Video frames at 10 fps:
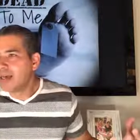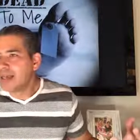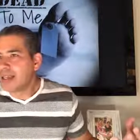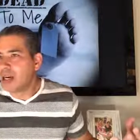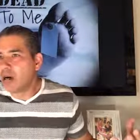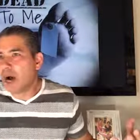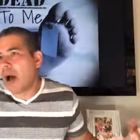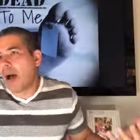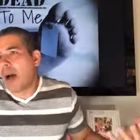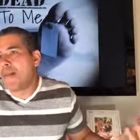You know,
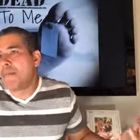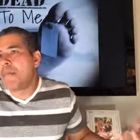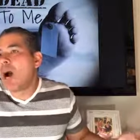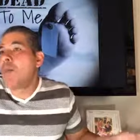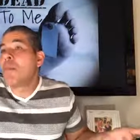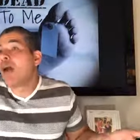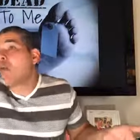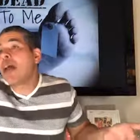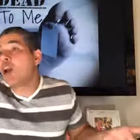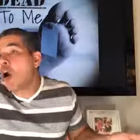I'm, my, my
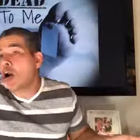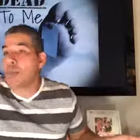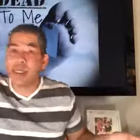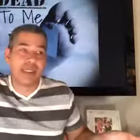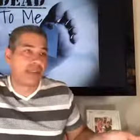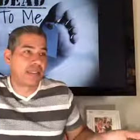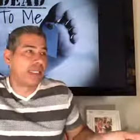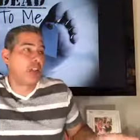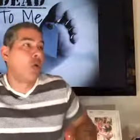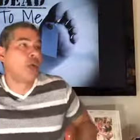right arm is,
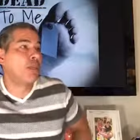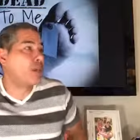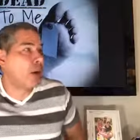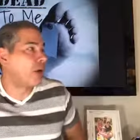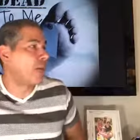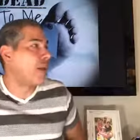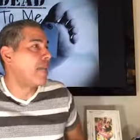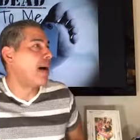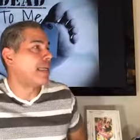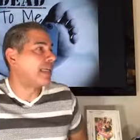is the only part of my
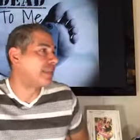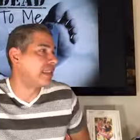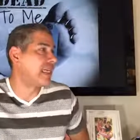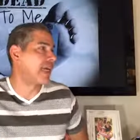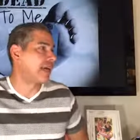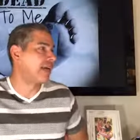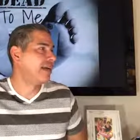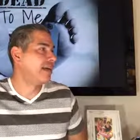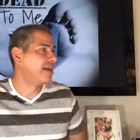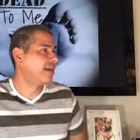body that's sinning.
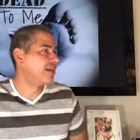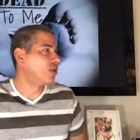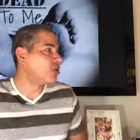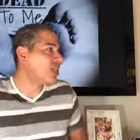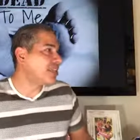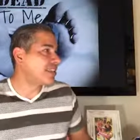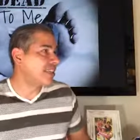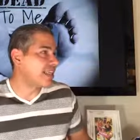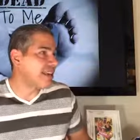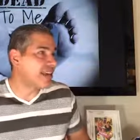Well, Jesus
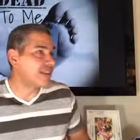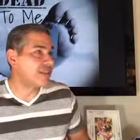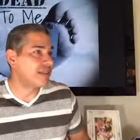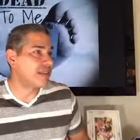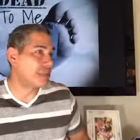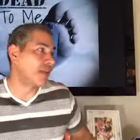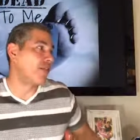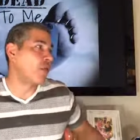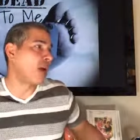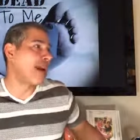said this if
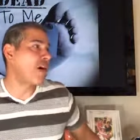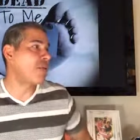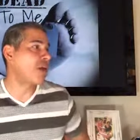your right arm